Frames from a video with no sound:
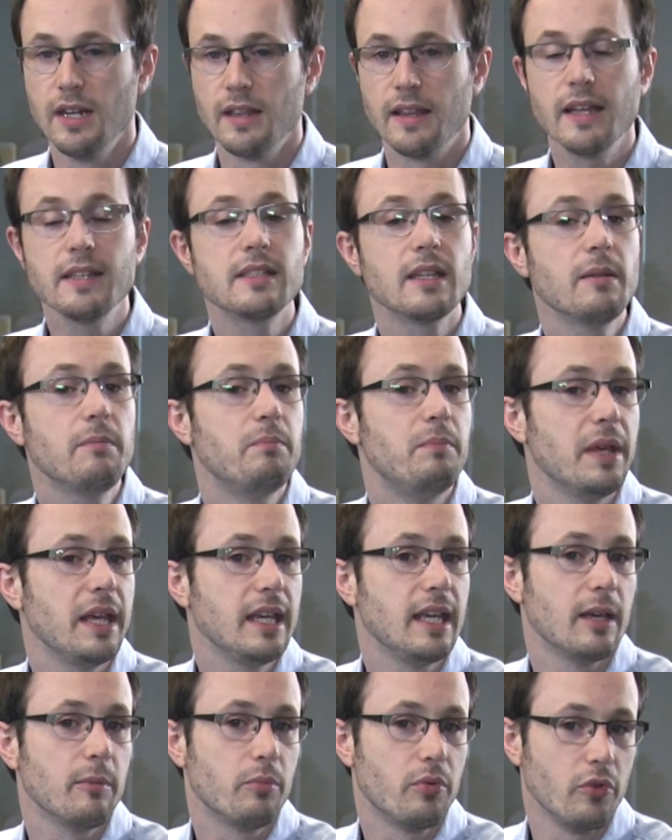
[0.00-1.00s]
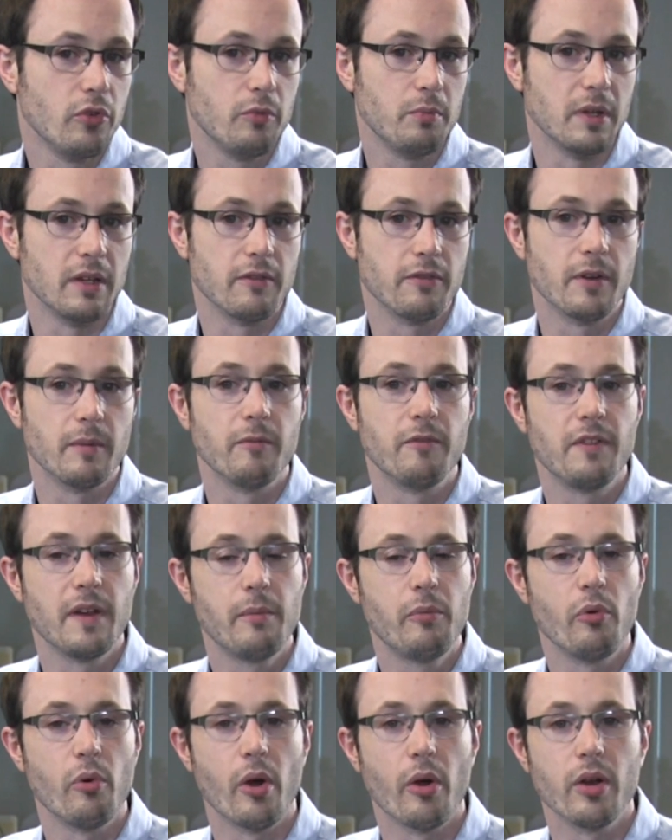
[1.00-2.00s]
That's a big improvement from
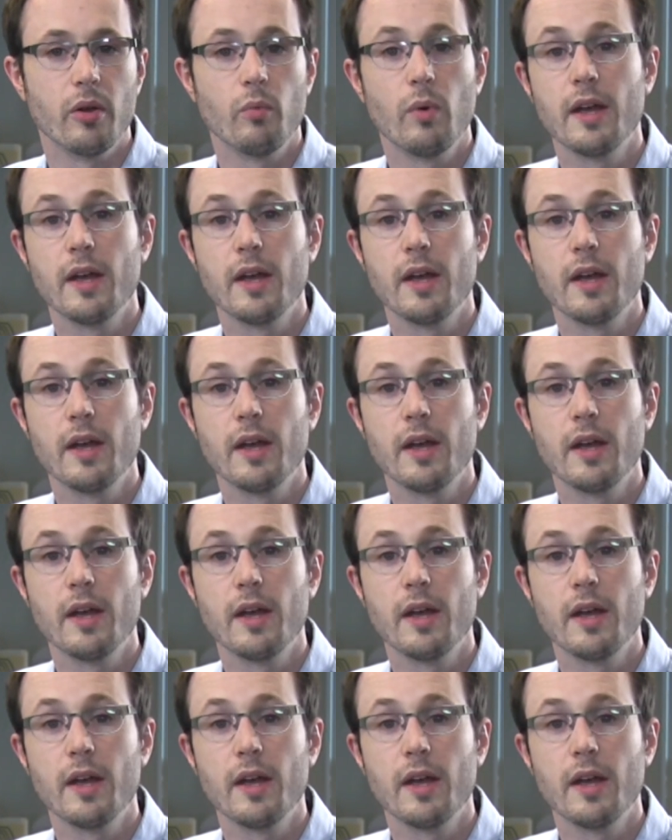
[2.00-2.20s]
February,